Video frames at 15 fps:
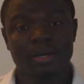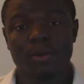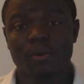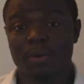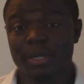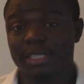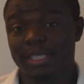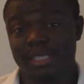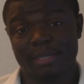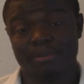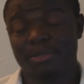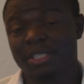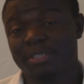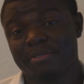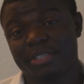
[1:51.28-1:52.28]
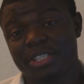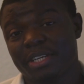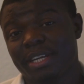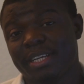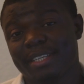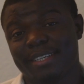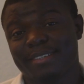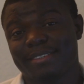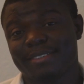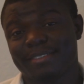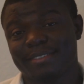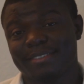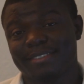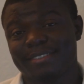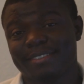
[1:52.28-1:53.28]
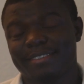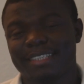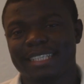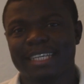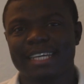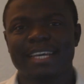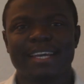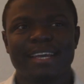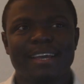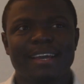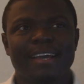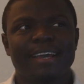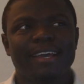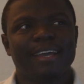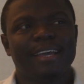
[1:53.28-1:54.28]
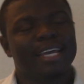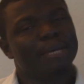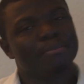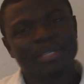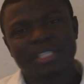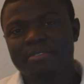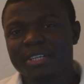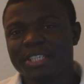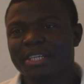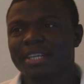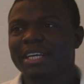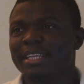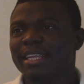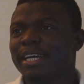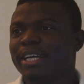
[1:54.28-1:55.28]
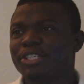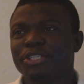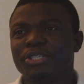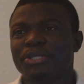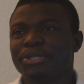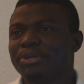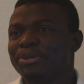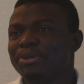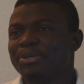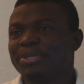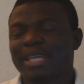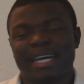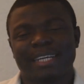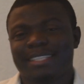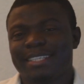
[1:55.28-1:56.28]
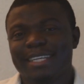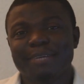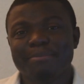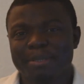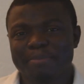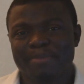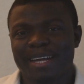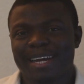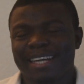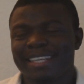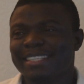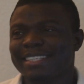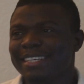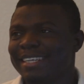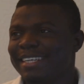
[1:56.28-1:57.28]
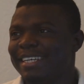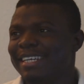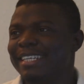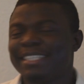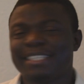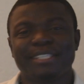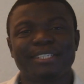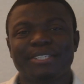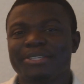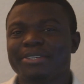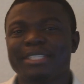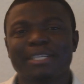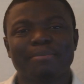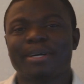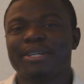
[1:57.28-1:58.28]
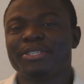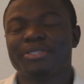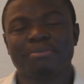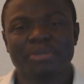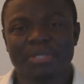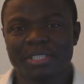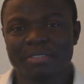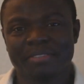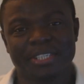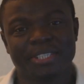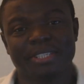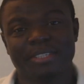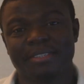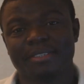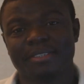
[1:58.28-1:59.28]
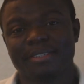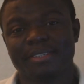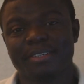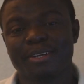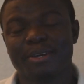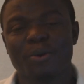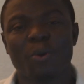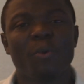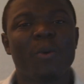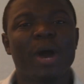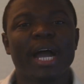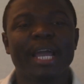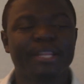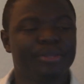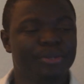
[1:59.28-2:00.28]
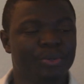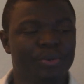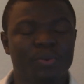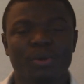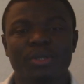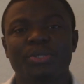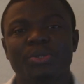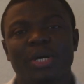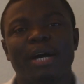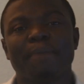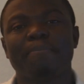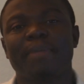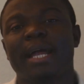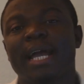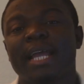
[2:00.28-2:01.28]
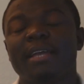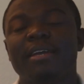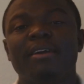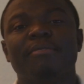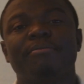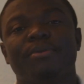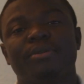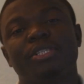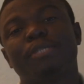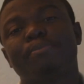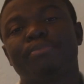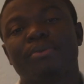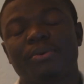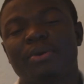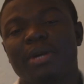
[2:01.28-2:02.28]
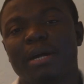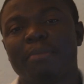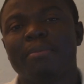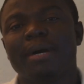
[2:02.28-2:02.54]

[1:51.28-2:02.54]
What is a motivation letter? A motivation letter shows, as the name implies, it's just about your motivation. Why do you want to apply for this program